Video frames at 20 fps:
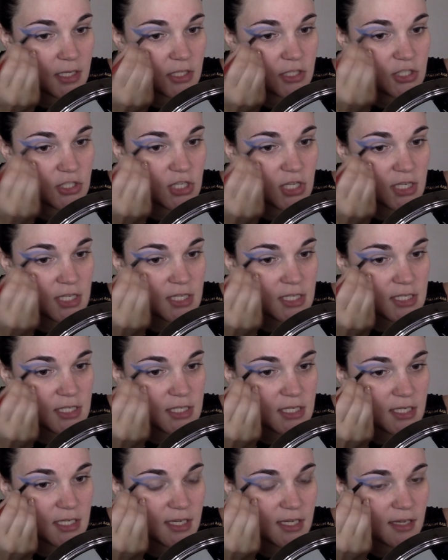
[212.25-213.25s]
just
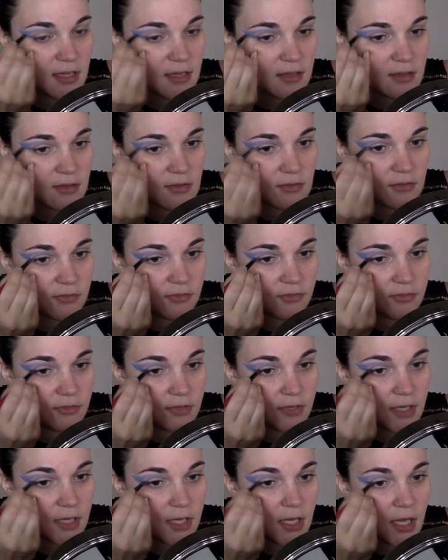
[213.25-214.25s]
to give
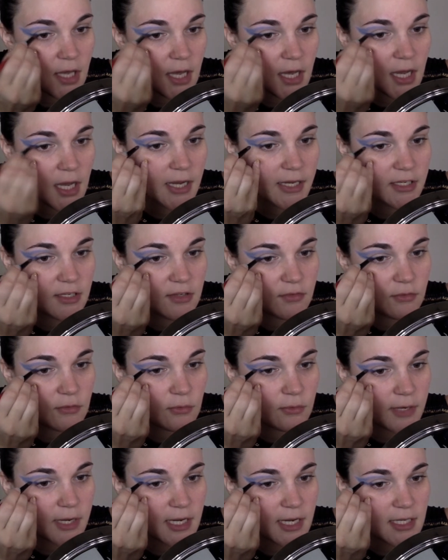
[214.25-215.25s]
a kind of
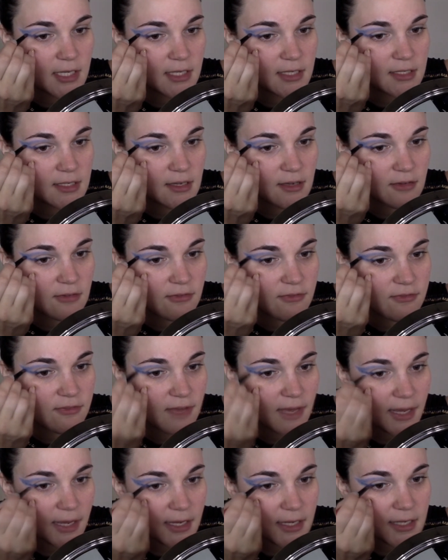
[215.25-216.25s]
gradient
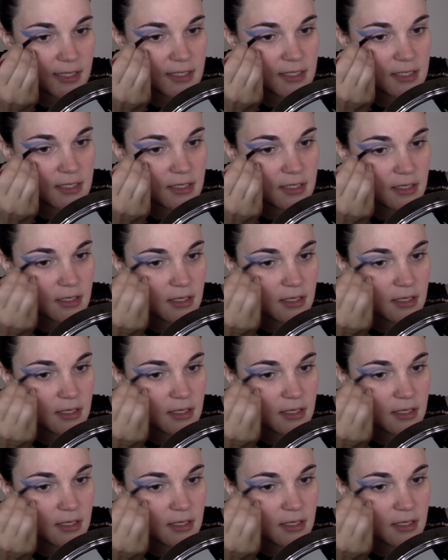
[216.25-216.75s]
effect.